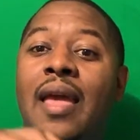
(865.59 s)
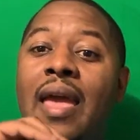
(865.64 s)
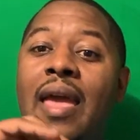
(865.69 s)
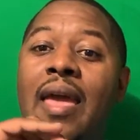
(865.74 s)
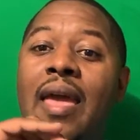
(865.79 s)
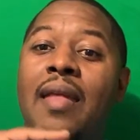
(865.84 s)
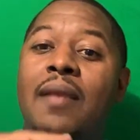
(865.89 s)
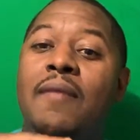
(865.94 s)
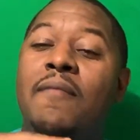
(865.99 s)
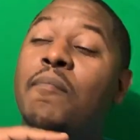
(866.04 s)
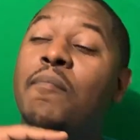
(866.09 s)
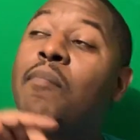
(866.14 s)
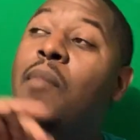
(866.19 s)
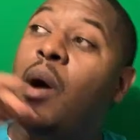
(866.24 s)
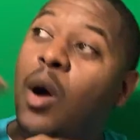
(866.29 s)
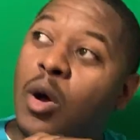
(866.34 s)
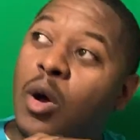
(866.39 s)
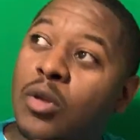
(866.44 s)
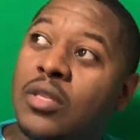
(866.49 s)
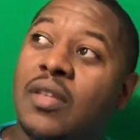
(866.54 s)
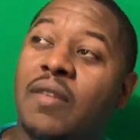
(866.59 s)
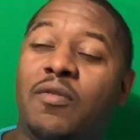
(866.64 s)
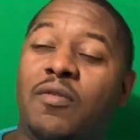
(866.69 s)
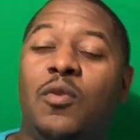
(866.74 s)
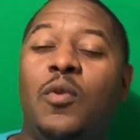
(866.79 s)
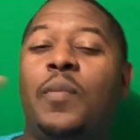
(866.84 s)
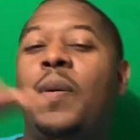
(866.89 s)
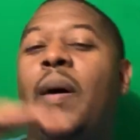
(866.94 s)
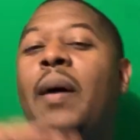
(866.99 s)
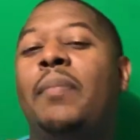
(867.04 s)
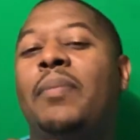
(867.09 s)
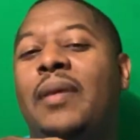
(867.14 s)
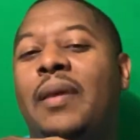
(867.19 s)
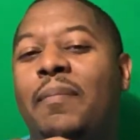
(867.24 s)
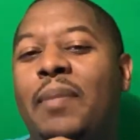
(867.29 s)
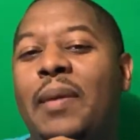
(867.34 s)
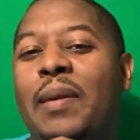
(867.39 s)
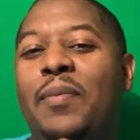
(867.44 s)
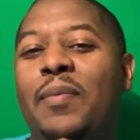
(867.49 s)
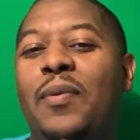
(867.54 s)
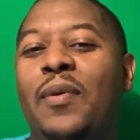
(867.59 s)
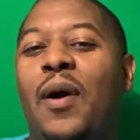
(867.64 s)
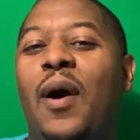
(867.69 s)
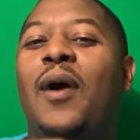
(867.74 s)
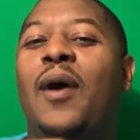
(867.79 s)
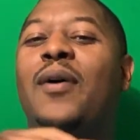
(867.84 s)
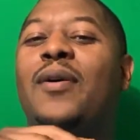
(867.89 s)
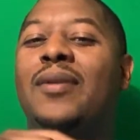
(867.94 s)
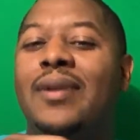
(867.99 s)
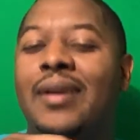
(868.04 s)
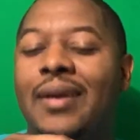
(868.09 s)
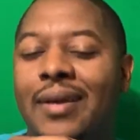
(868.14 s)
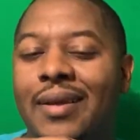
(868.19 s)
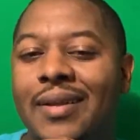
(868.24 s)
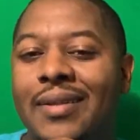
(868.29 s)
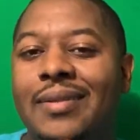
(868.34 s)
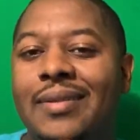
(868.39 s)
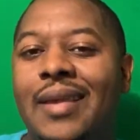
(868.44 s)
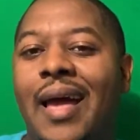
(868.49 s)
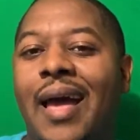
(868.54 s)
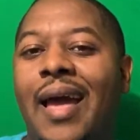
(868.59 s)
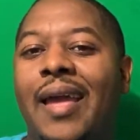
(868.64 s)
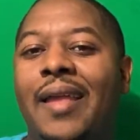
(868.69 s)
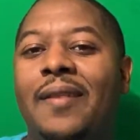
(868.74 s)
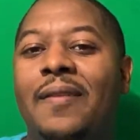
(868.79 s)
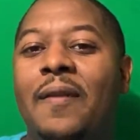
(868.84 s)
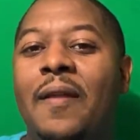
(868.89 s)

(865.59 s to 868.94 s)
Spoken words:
And most of the Republican people are on the good side.